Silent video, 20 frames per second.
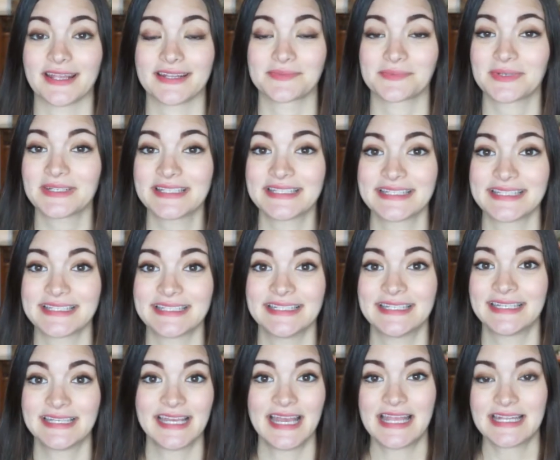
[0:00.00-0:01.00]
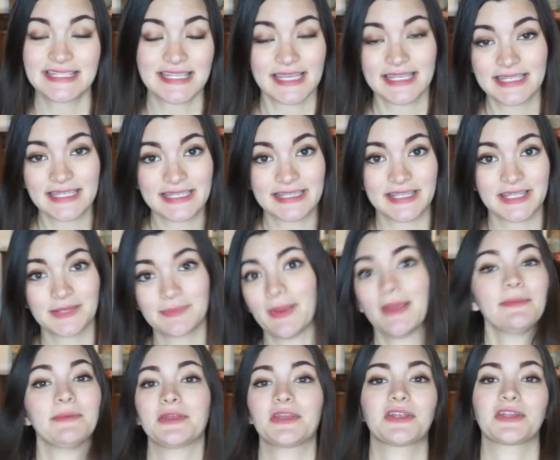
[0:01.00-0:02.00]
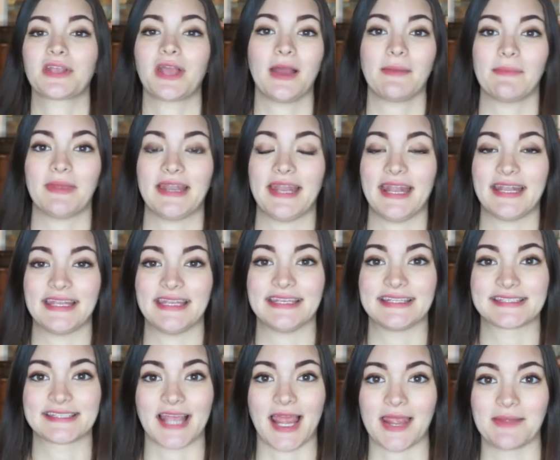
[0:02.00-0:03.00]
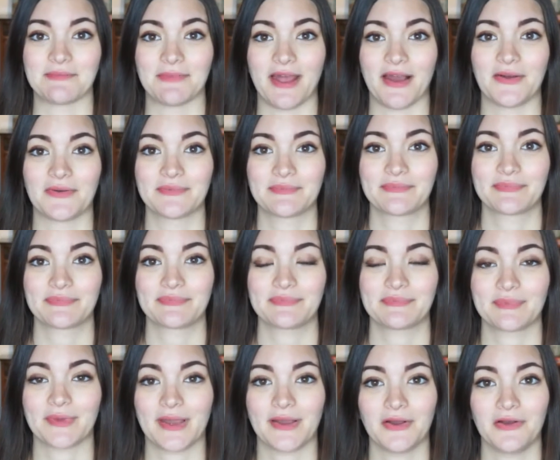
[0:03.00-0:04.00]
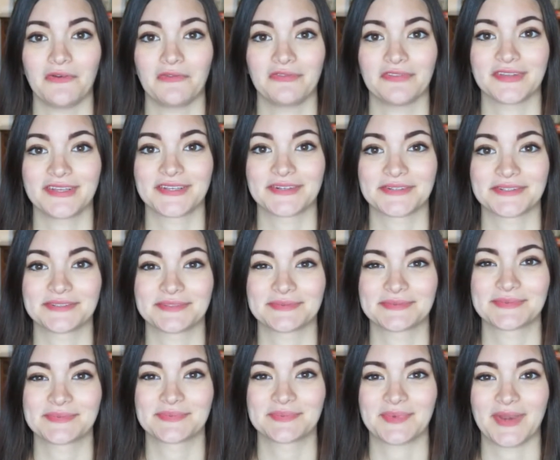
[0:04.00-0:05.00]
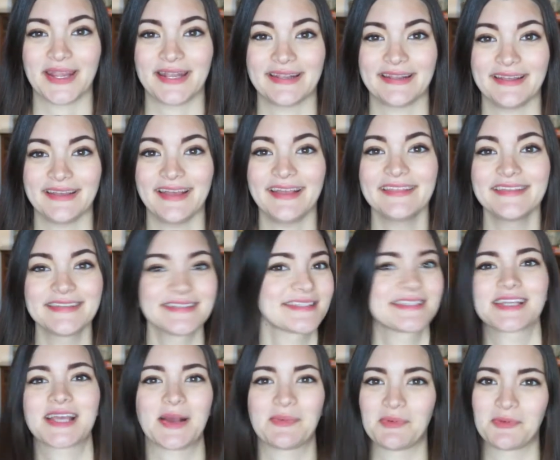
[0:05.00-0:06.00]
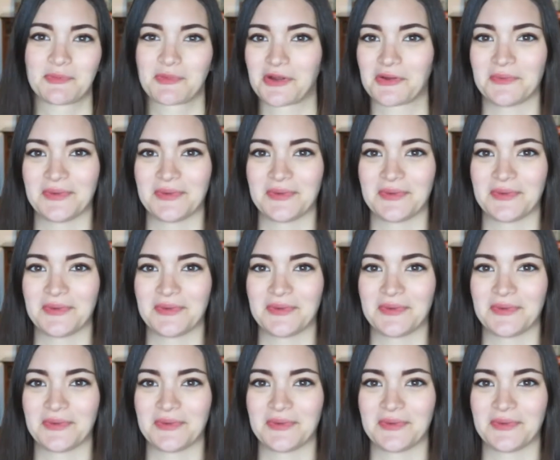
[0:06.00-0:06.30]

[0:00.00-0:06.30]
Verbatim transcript: And really, technically, the baby could come at any time now, but hopefully it'll wait at least a couple more